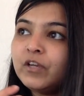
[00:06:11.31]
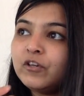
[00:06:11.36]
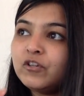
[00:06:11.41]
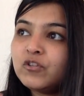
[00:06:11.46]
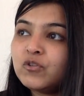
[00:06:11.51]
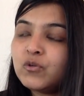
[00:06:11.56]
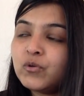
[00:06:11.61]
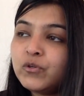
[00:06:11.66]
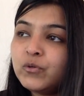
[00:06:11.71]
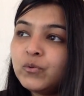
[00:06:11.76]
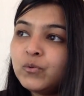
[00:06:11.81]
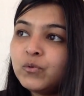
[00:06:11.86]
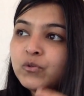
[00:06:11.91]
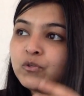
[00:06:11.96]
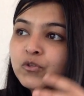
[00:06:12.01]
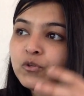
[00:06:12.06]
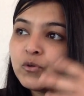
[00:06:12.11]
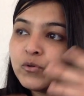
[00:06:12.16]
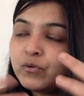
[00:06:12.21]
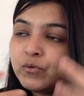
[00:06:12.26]
so
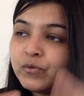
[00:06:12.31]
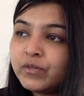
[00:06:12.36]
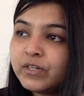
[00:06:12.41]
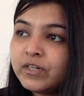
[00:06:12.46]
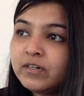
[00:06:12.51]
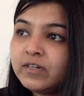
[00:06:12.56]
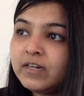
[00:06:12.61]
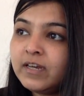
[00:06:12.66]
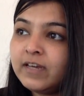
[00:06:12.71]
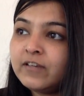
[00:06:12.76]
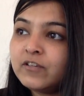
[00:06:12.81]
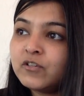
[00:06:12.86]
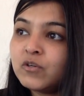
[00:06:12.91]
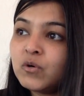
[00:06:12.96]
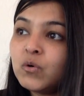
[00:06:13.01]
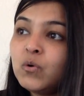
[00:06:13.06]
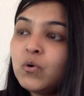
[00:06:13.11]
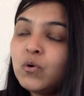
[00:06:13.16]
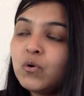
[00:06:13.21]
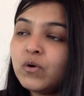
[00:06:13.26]
you realize,
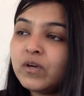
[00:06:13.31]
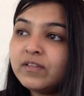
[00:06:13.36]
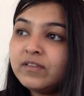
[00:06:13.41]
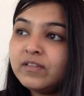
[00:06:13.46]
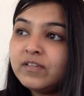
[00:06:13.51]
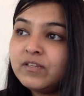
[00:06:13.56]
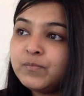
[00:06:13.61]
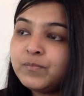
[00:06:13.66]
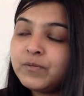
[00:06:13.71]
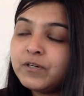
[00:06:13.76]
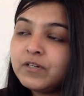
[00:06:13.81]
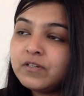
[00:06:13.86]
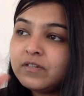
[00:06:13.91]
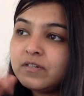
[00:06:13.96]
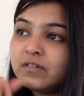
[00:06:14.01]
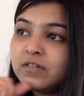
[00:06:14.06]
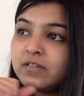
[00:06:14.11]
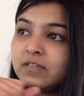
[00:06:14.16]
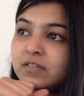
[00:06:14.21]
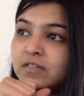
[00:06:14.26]
oh, okay, this
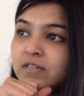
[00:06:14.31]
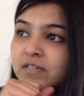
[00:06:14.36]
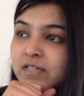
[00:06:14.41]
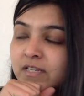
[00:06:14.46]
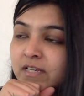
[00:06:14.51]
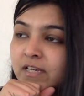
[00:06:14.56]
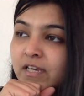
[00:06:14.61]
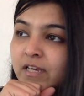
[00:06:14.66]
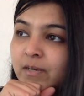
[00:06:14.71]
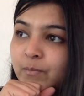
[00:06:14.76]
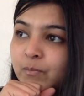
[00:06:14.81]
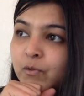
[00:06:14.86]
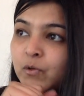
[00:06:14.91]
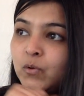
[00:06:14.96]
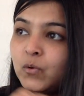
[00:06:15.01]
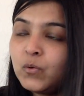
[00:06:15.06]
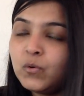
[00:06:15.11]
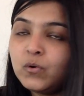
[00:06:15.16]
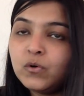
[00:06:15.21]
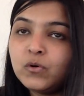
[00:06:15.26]
person is the
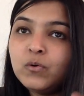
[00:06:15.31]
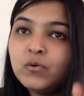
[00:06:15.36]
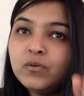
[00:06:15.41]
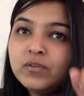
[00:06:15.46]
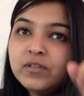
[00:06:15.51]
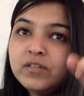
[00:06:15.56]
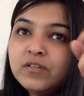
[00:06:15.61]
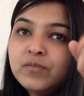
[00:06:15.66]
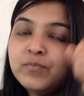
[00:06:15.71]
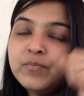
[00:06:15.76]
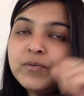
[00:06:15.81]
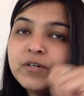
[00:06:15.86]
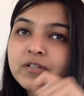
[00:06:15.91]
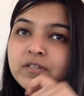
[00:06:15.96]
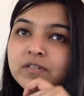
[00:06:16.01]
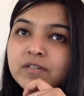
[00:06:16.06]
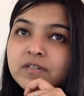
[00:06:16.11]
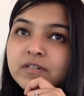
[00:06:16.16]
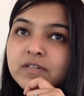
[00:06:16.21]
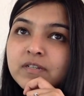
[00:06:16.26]
scapegoat, oh, this
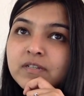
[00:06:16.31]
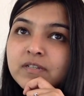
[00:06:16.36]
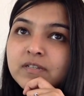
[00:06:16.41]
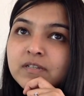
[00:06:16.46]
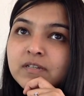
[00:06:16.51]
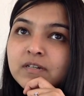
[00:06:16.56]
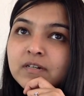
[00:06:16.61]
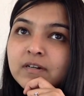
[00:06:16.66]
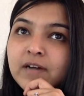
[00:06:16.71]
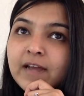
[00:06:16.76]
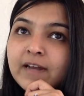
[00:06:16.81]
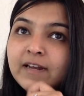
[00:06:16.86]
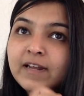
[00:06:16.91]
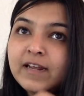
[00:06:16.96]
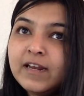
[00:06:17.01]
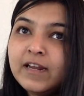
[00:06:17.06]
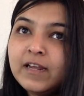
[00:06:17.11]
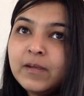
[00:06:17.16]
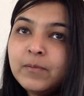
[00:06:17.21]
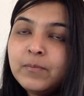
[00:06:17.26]
person is an
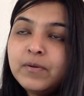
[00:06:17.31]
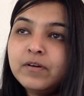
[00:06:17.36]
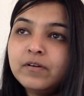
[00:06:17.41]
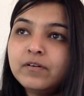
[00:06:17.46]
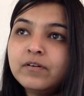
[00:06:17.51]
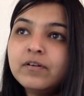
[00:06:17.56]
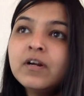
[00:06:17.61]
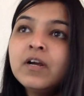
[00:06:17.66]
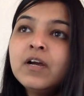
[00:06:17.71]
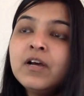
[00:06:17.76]
enabler,